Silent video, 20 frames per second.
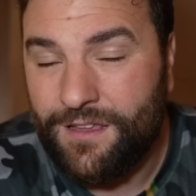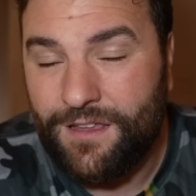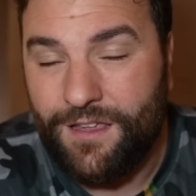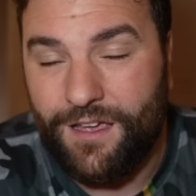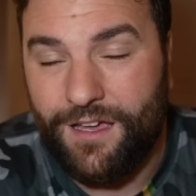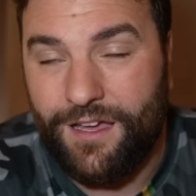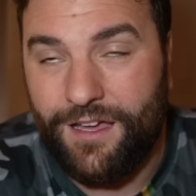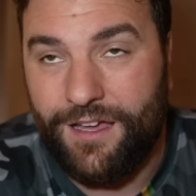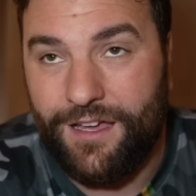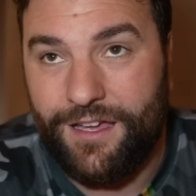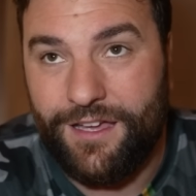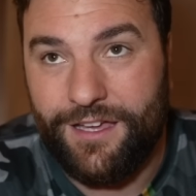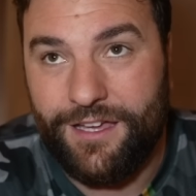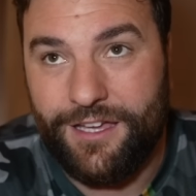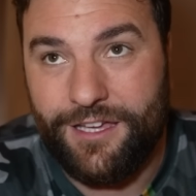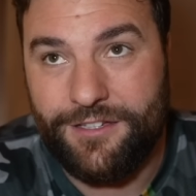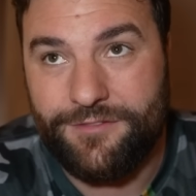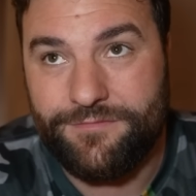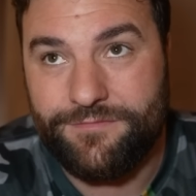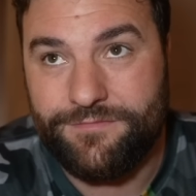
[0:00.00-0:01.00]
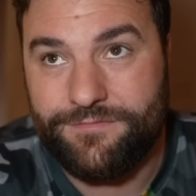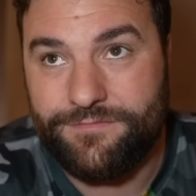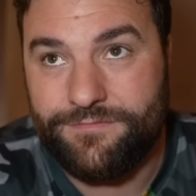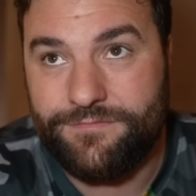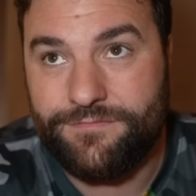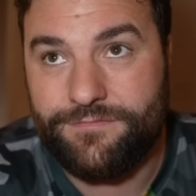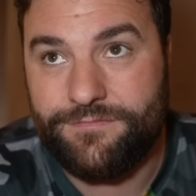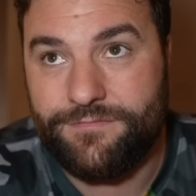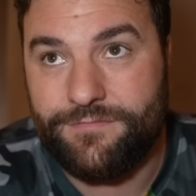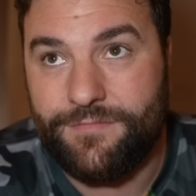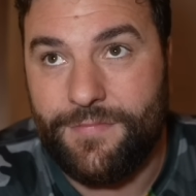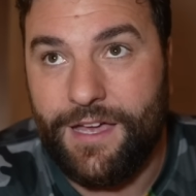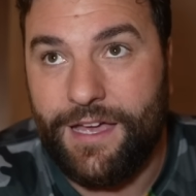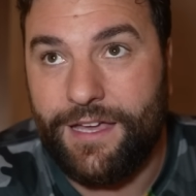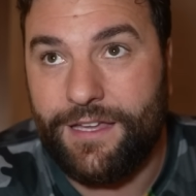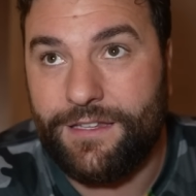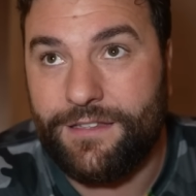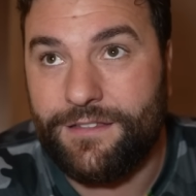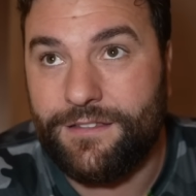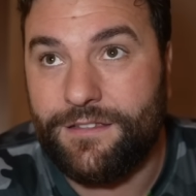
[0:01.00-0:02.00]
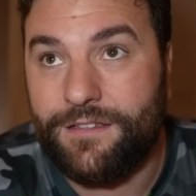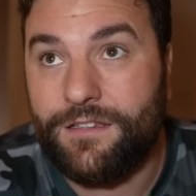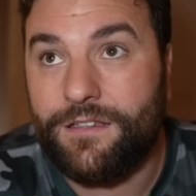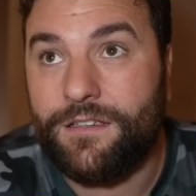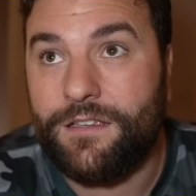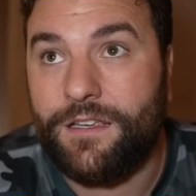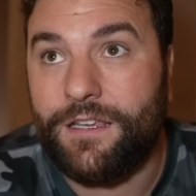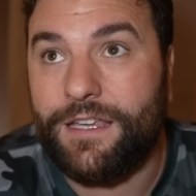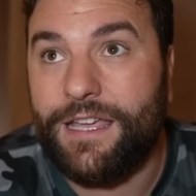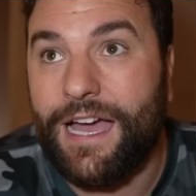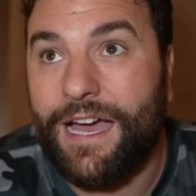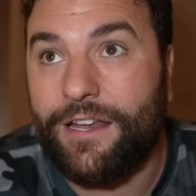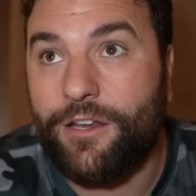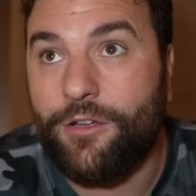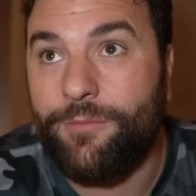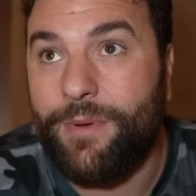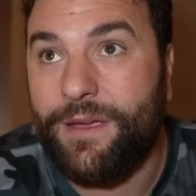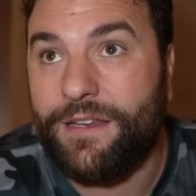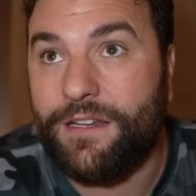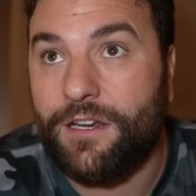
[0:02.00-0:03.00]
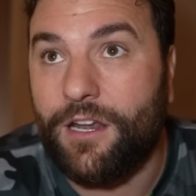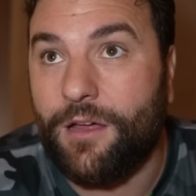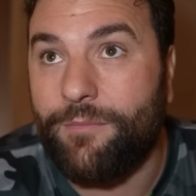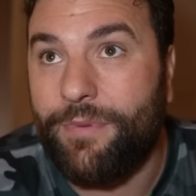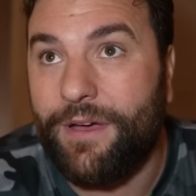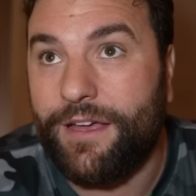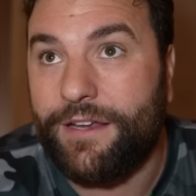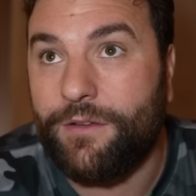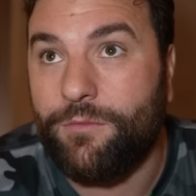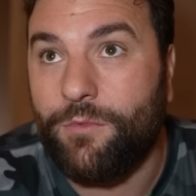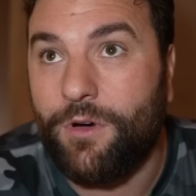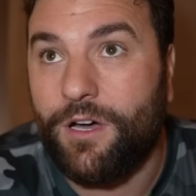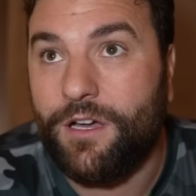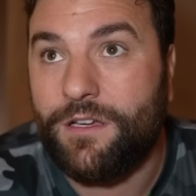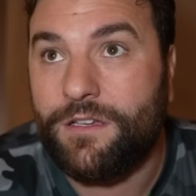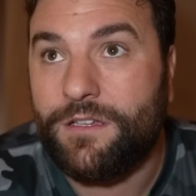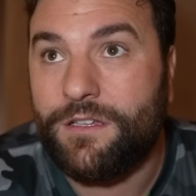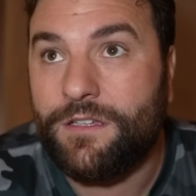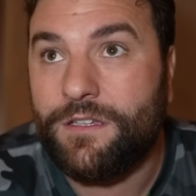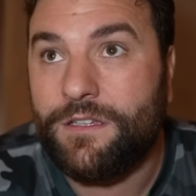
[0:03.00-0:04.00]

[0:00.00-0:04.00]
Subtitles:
and Ngannou being a lot better than what